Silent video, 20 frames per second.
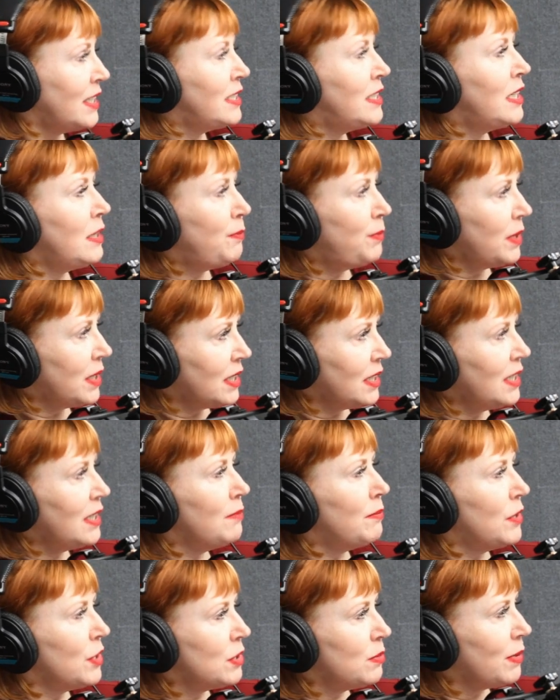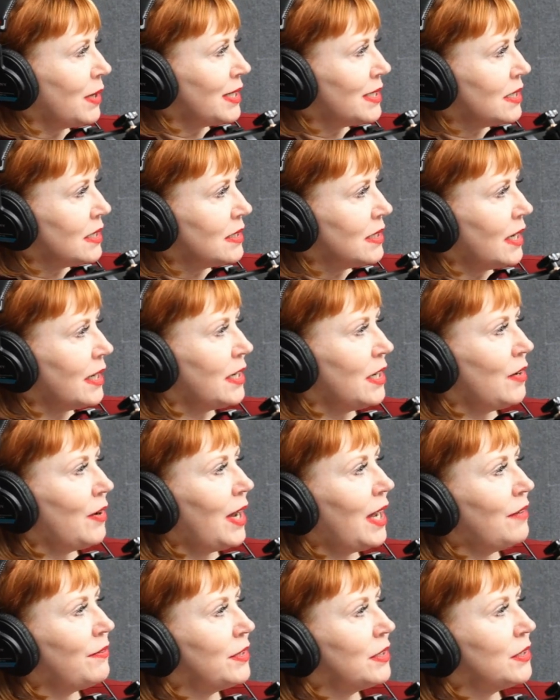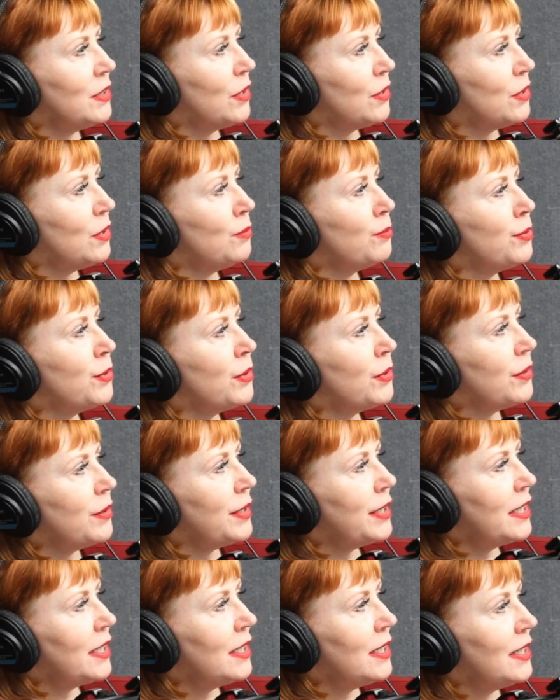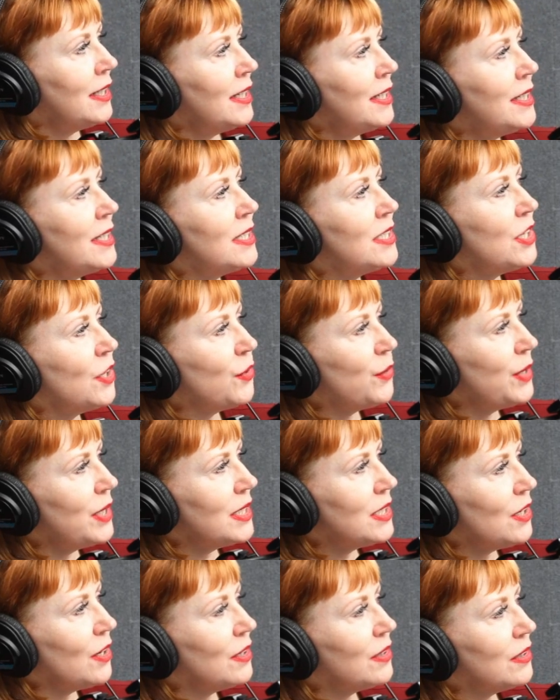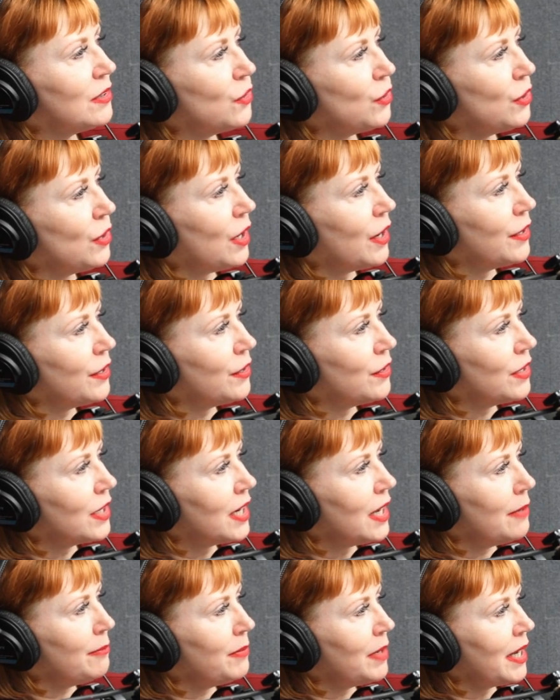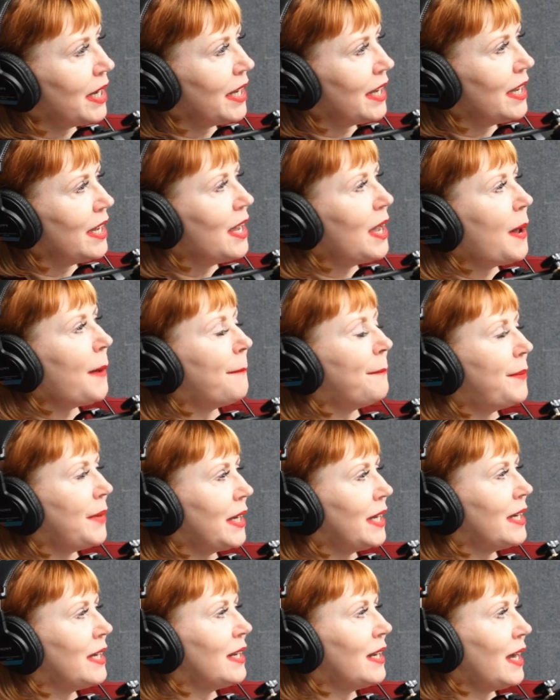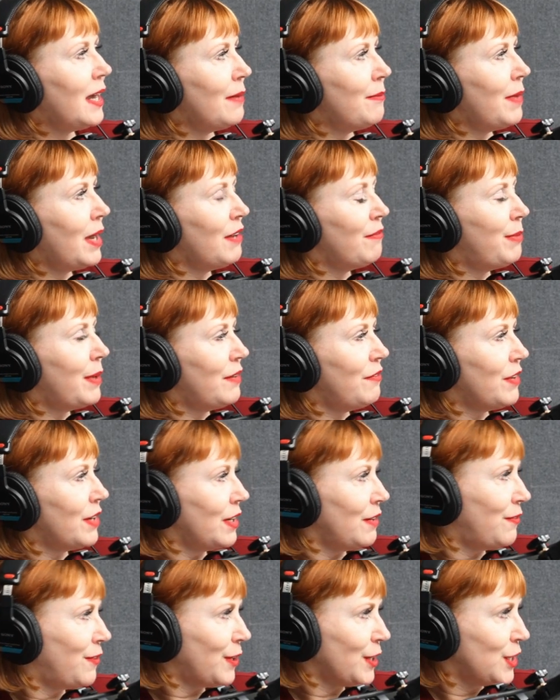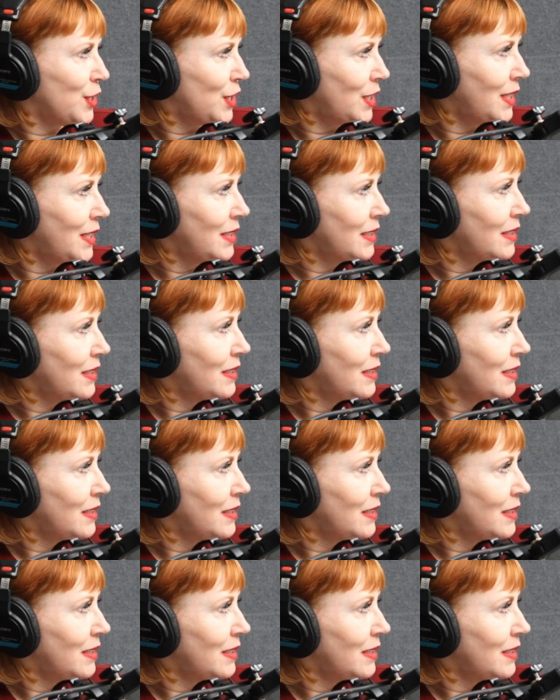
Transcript: Typically, most places I go have a local brewery. Distilleries are a little harder to come by, but I've been very fortunate.